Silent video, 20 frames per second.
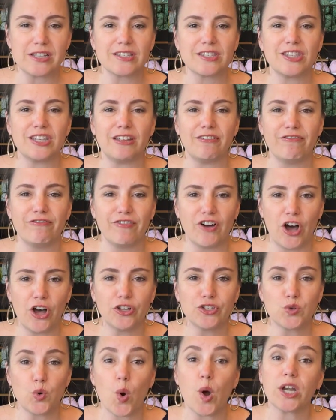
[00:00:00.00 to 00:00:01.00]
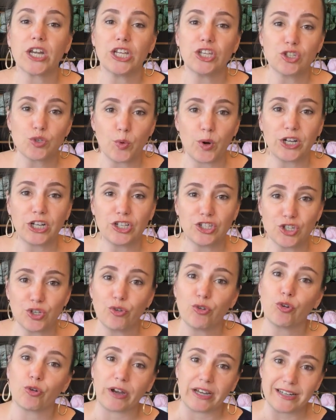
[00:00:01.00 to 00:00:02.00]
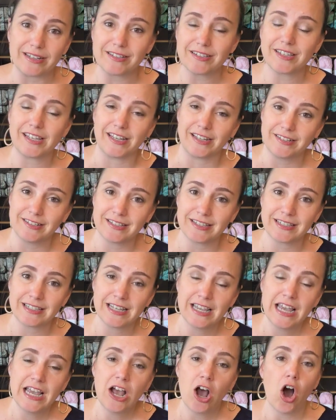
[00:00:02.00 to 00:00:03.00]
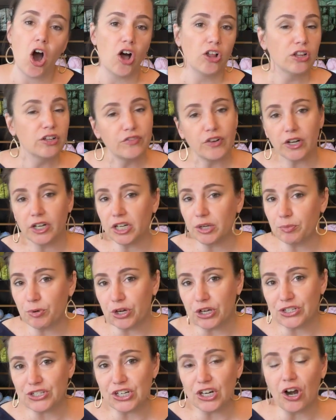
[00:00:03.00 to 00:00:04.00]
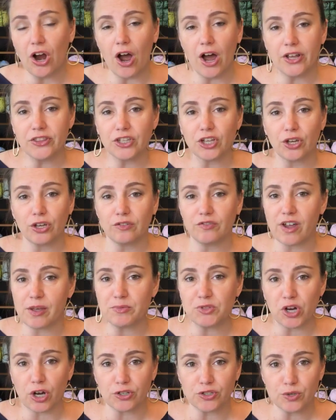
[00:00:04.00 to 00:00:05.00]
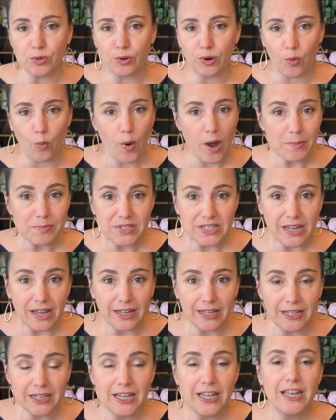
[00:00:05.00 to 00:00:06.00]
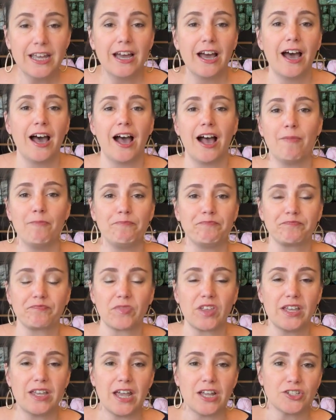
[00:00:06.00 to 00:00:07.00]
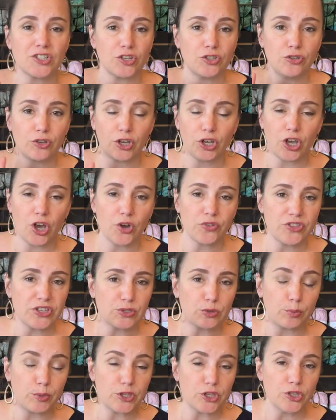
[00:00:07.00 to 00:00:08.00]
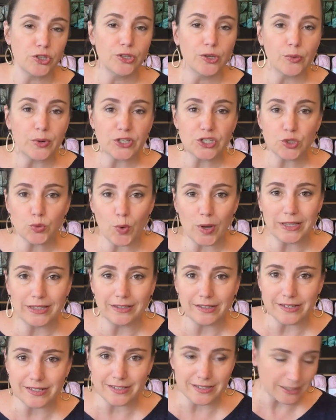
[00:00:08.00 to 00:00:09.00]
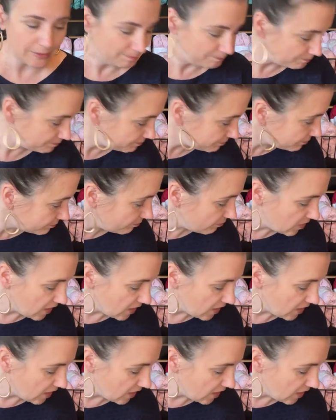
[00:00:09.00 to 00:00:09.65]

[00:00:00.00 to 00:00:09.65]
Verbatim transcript: It's the Fall 2022 Greatest Hits. All of our ebooks are on the Good Vibes Yarn Tour website. Um, and so you can go, this will be the newest one listed.